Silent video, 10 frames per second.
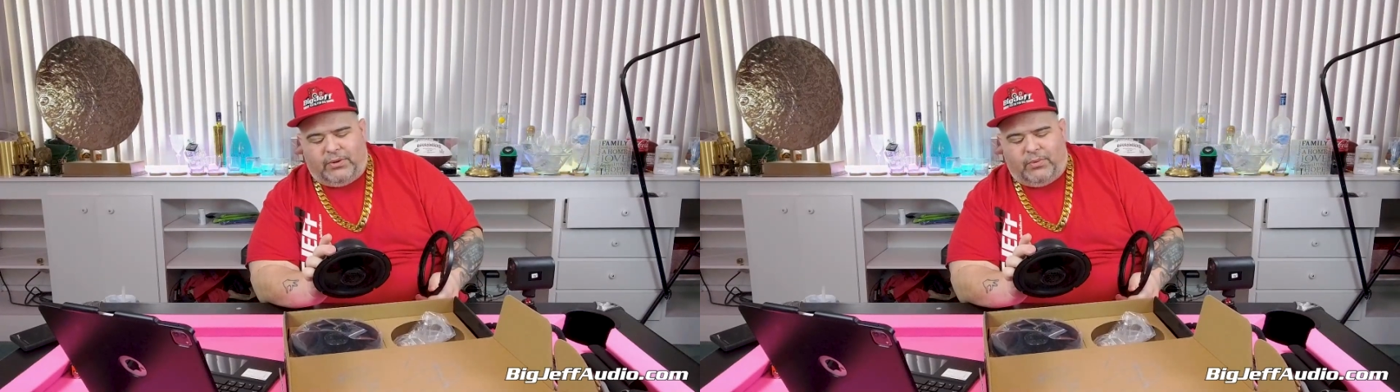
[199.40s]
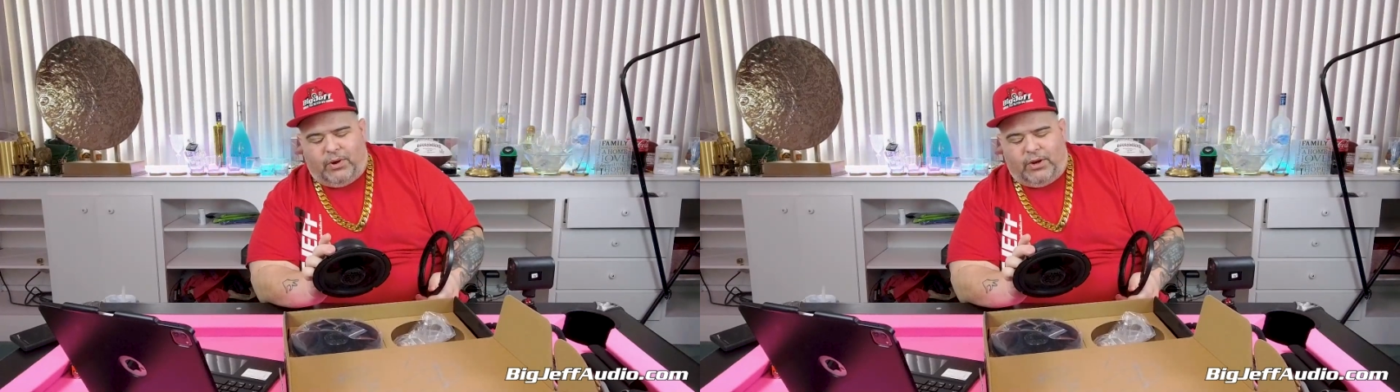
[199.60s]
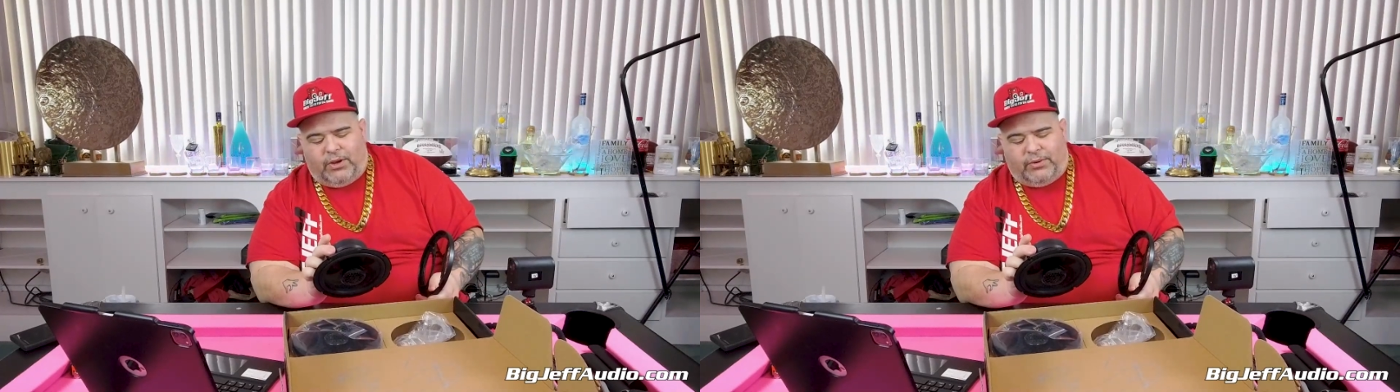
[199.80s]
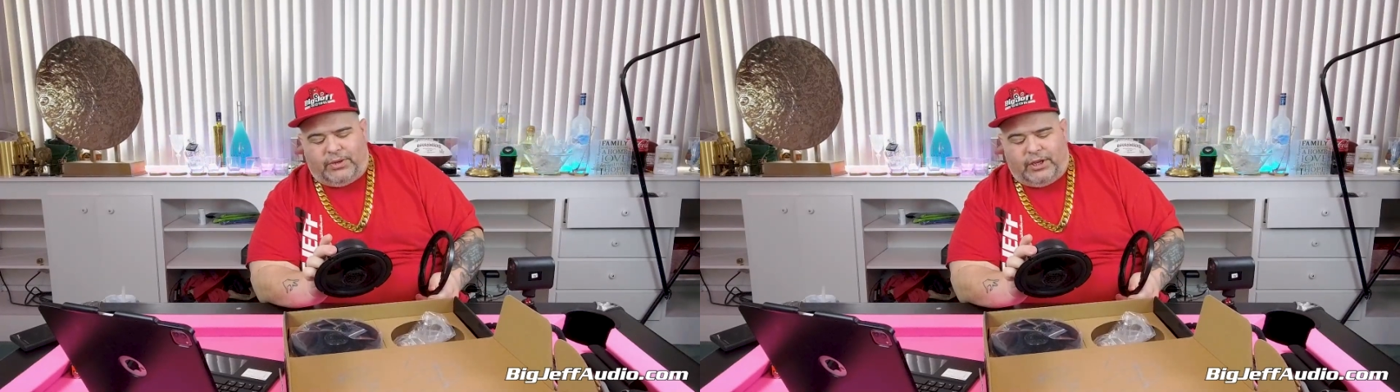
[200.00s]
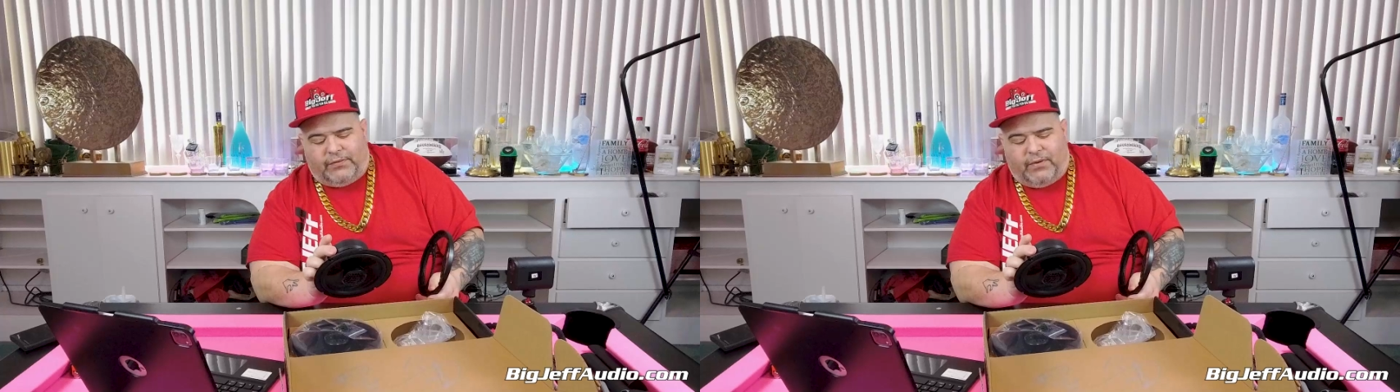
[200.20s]
Audio
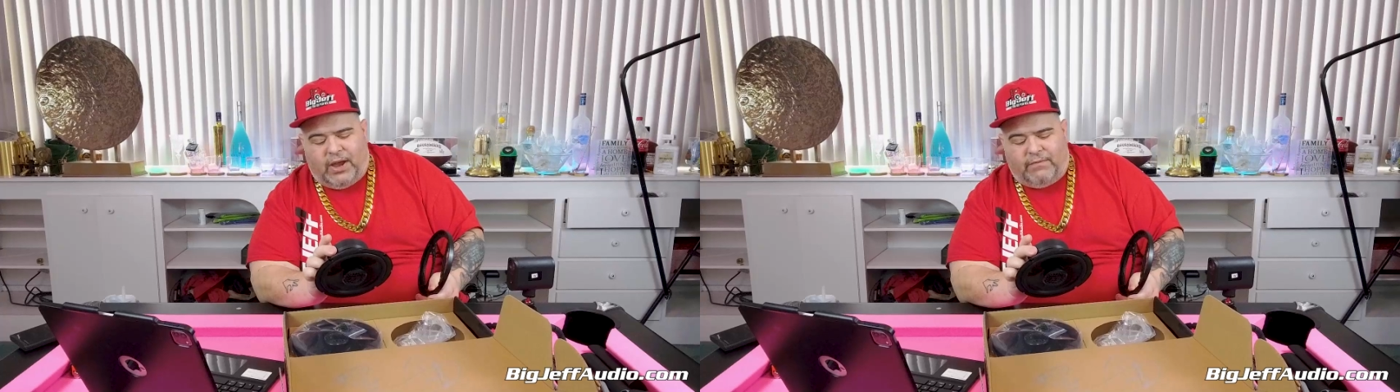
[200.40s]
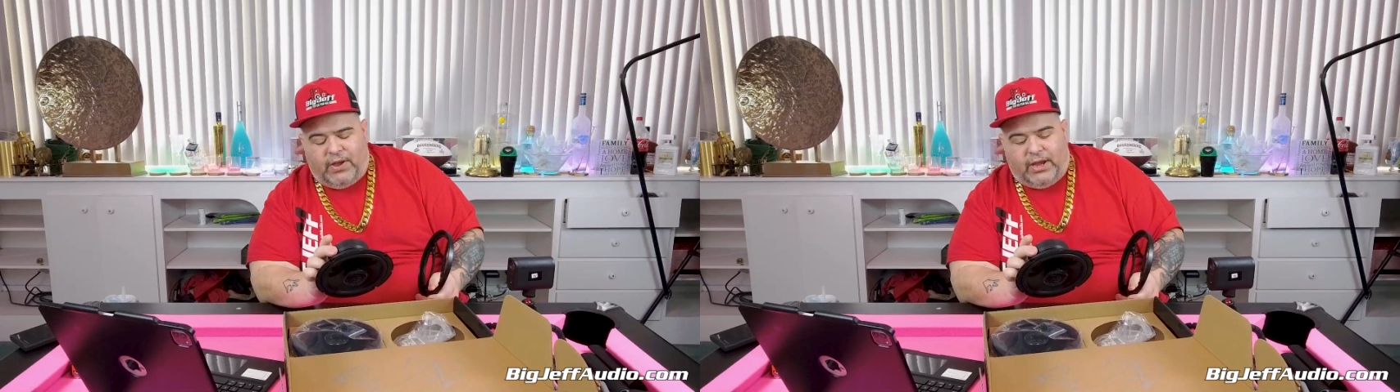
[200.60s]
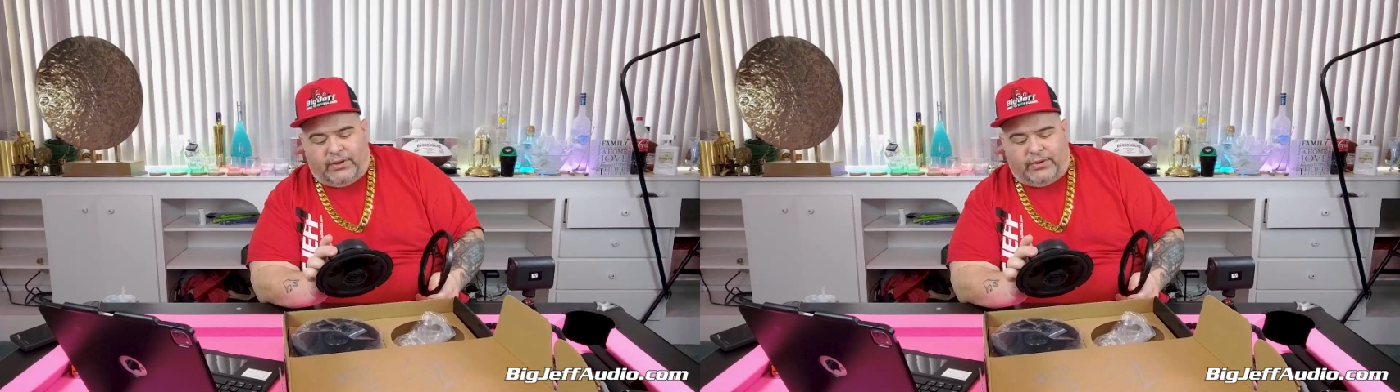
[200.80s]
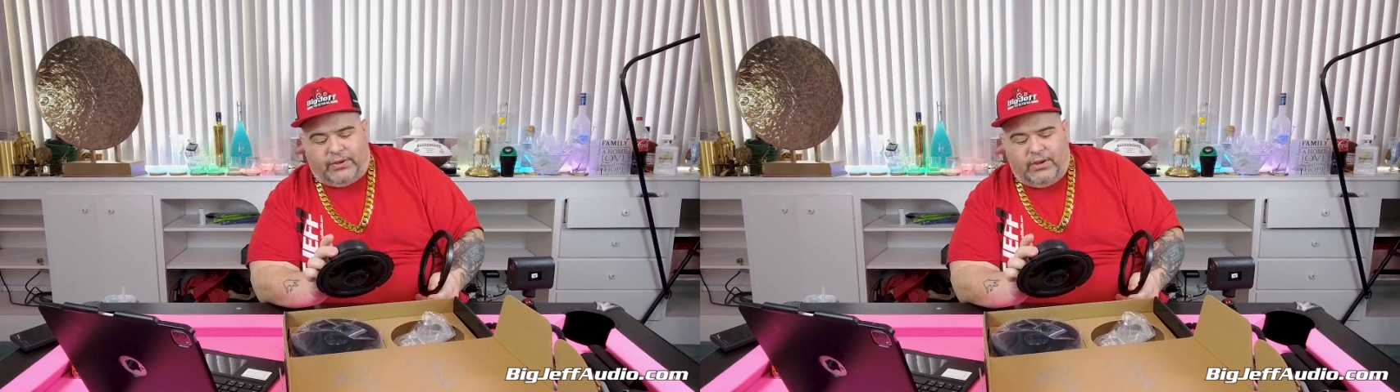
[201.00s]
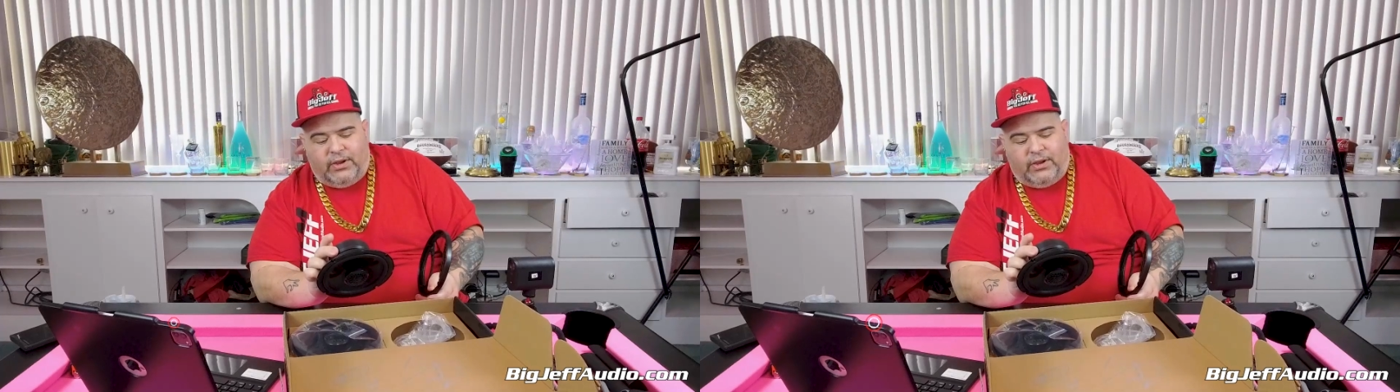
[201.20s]
65X.
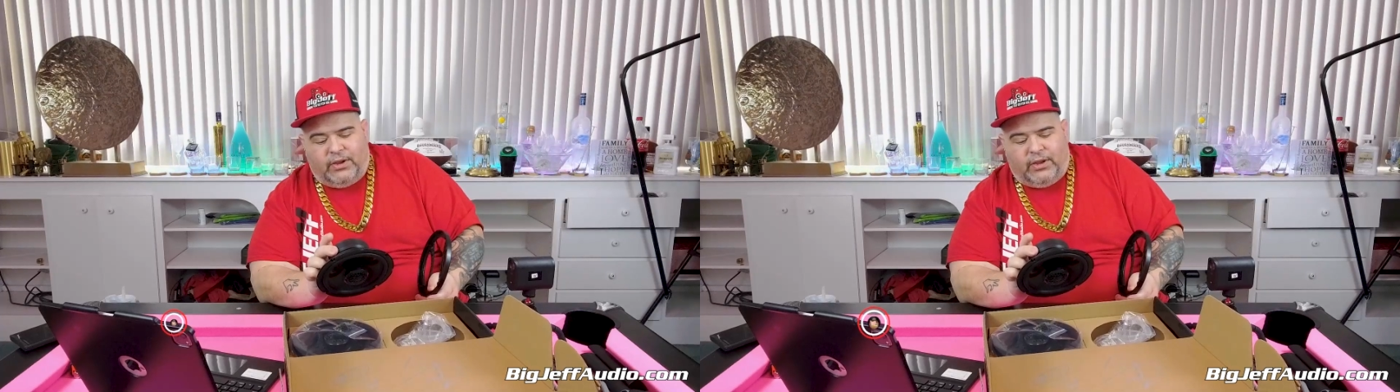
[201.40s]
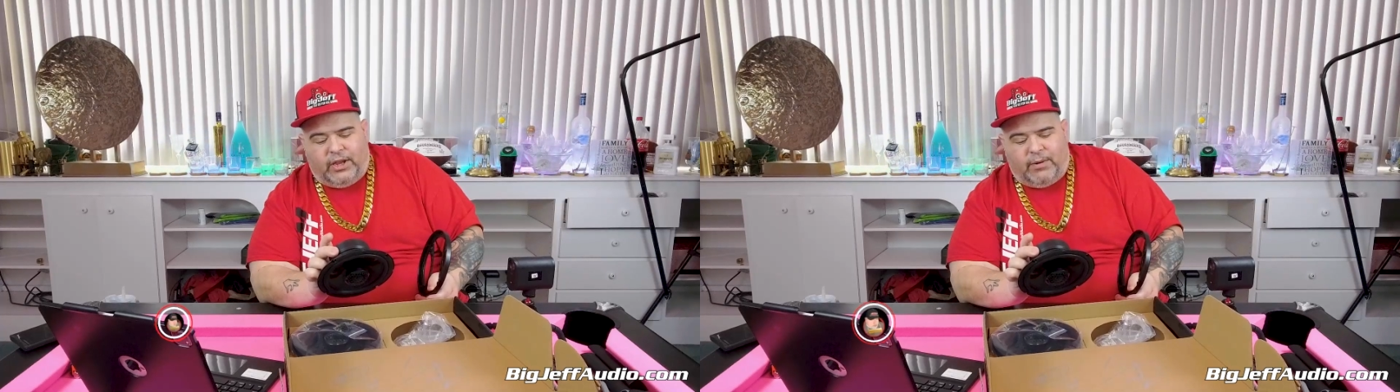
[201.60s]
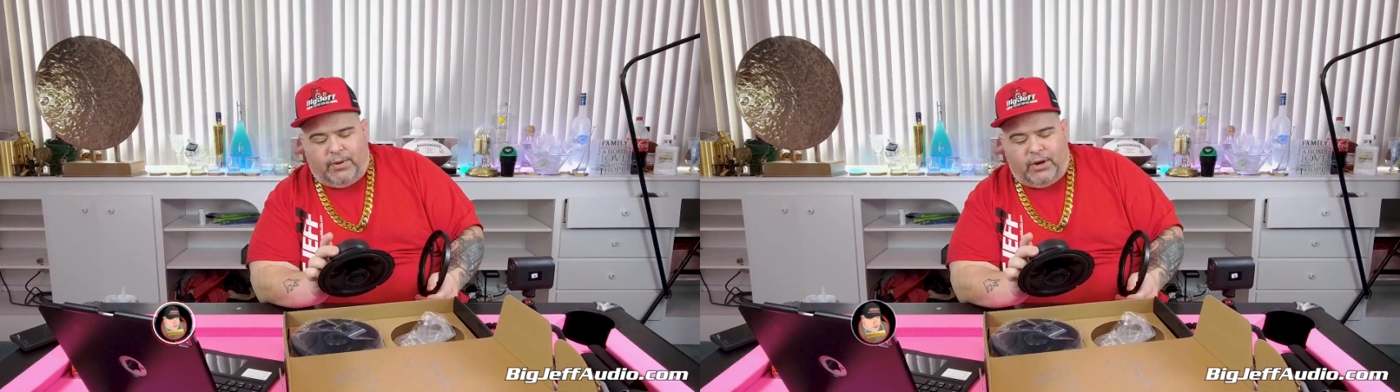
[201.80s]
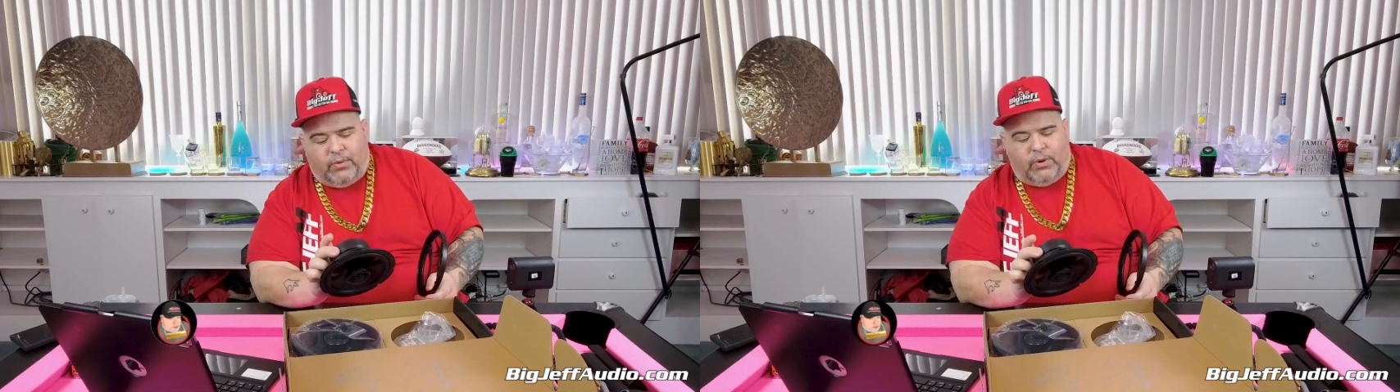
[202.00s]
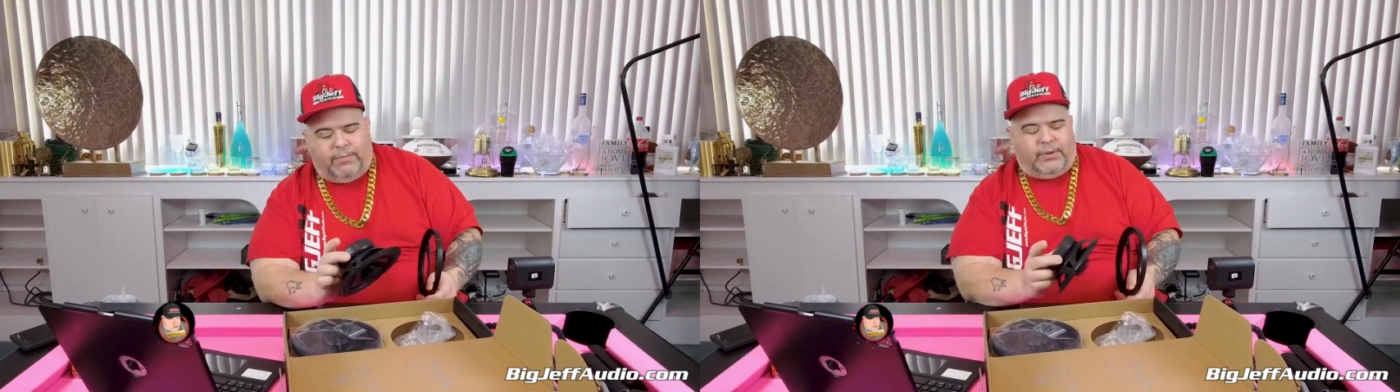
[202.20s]
You can get them on our
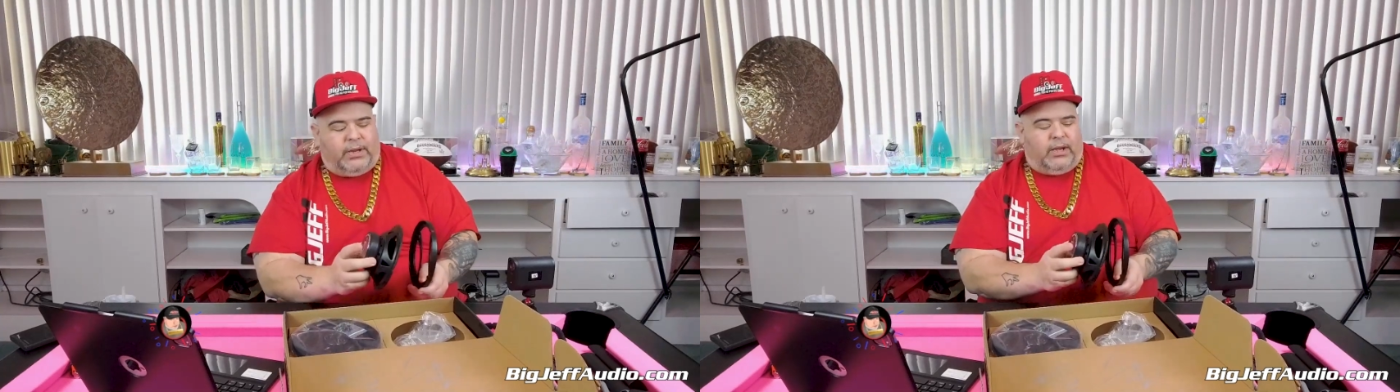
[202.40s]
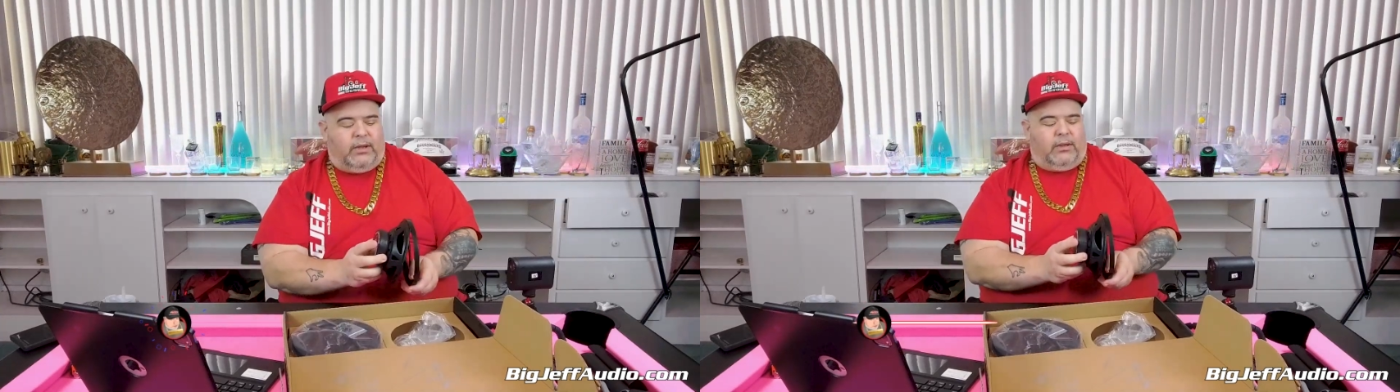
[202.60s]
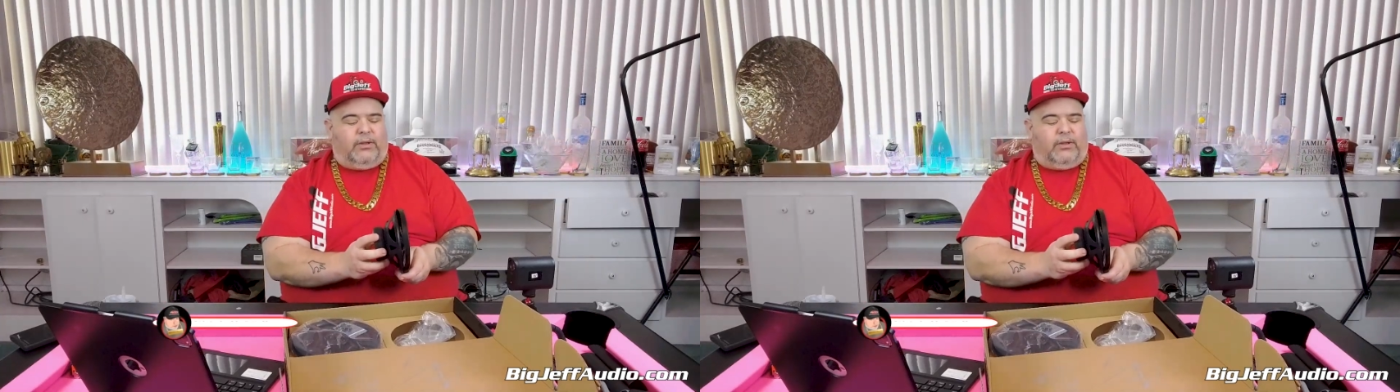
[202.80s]
website.